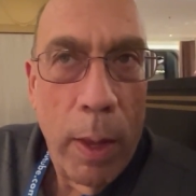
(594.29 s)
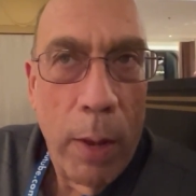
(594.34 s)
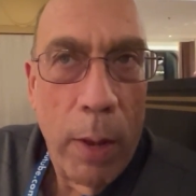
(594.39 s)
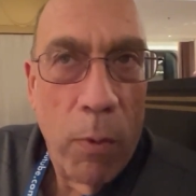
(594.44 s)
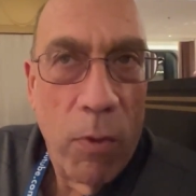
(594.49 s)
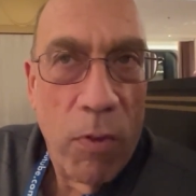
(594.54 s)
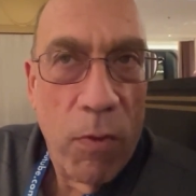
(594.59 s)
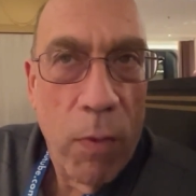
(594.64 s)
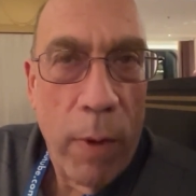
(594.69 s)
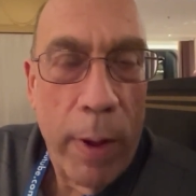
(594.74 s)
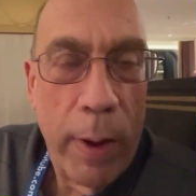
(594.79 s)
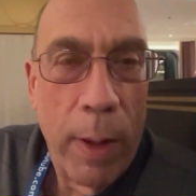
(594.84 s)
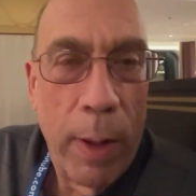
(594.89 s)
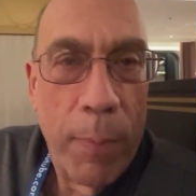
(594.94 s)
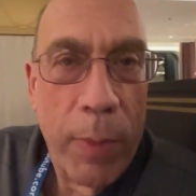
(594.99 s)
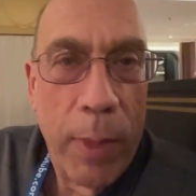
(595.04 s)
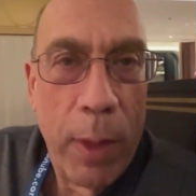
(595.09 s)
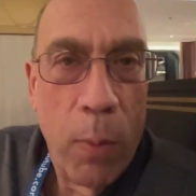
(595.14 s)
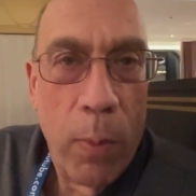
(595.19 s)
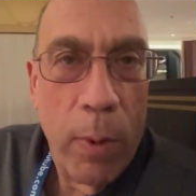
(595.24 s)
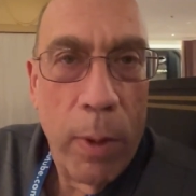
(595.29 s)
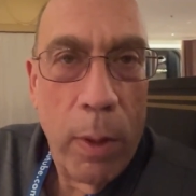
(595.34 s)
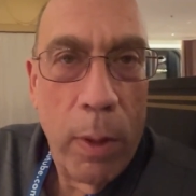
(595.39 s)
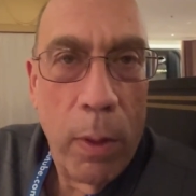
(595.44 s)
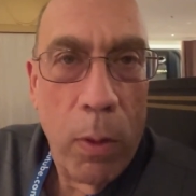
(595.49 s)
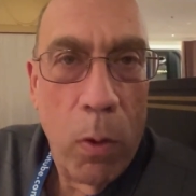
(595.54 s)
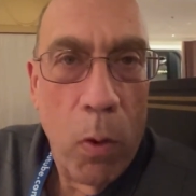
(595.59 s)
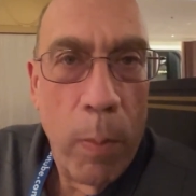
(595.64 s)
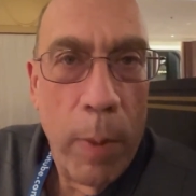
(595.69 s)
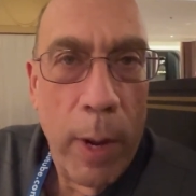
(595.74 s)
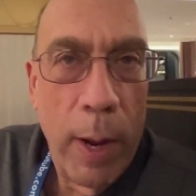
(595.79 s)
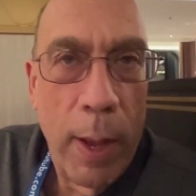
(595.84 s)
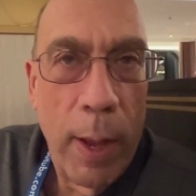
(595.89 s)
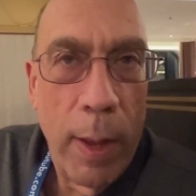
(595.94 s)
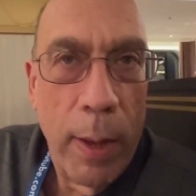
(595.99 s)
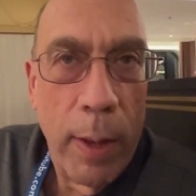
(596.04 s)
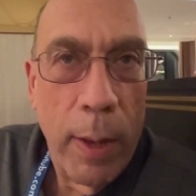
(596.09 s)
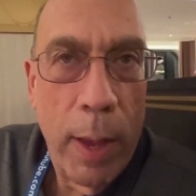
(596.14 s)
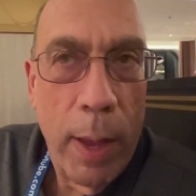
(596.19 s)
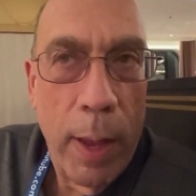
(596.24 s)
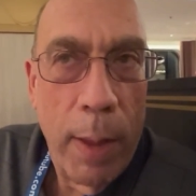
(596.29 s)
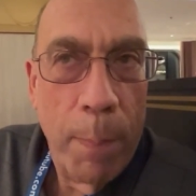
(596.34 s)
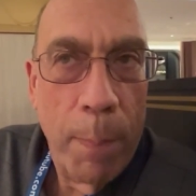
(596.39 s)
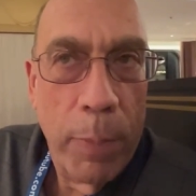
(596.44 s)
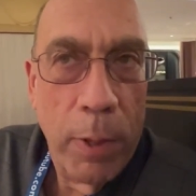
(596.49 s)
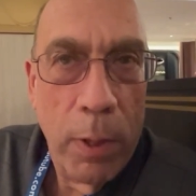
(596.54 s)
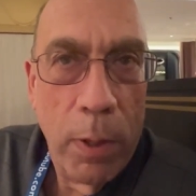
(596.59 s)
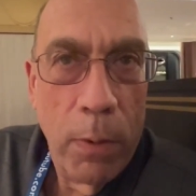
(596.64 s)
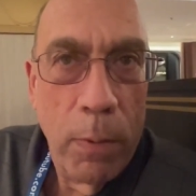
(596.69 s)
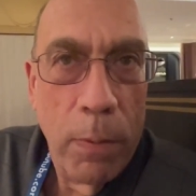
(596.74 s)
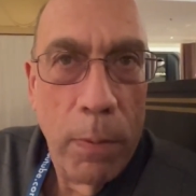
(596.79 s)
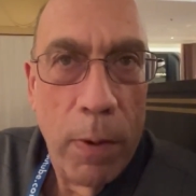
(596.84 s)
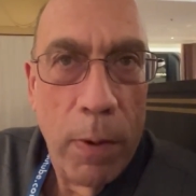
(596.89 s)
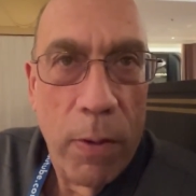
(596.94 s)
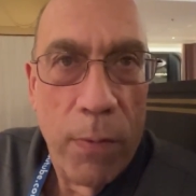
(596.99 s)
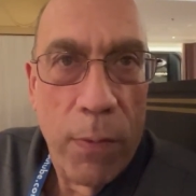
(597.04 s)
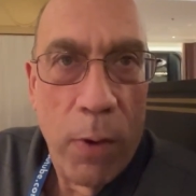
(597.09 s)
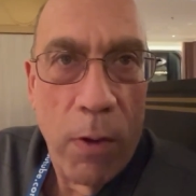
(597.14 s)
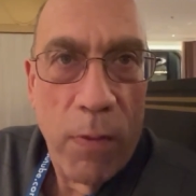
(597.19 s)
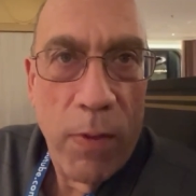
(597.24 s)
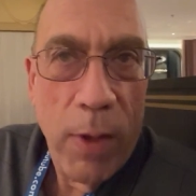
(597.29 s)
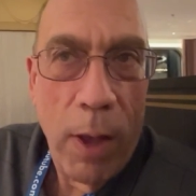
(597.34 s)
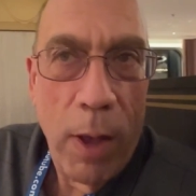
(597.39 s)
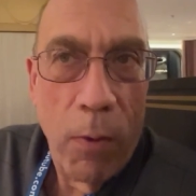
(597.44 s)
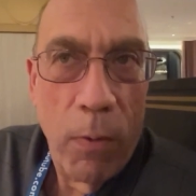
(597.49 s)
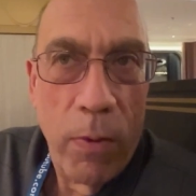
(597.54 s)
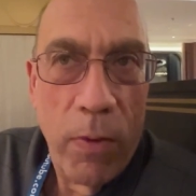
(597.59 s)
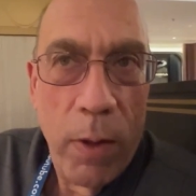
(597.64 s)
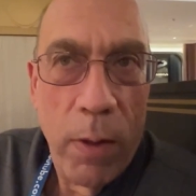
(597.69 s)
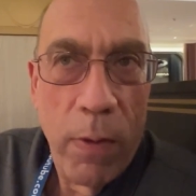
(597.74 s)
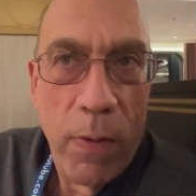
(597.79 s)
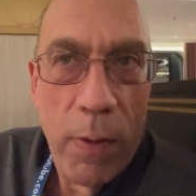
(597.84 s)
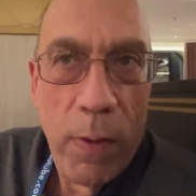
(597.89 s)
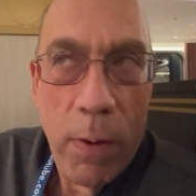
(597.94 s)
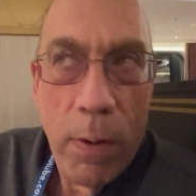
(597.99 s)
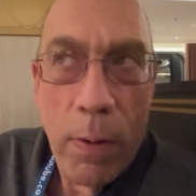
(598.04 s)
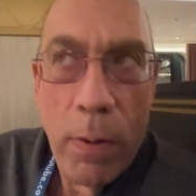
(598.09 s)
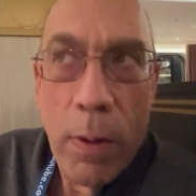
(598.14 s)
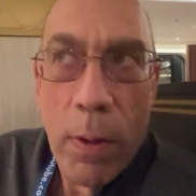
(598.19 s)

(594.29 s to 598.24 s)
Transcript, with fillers: It was right up there with Luminae and Blue. as far as I was concerned.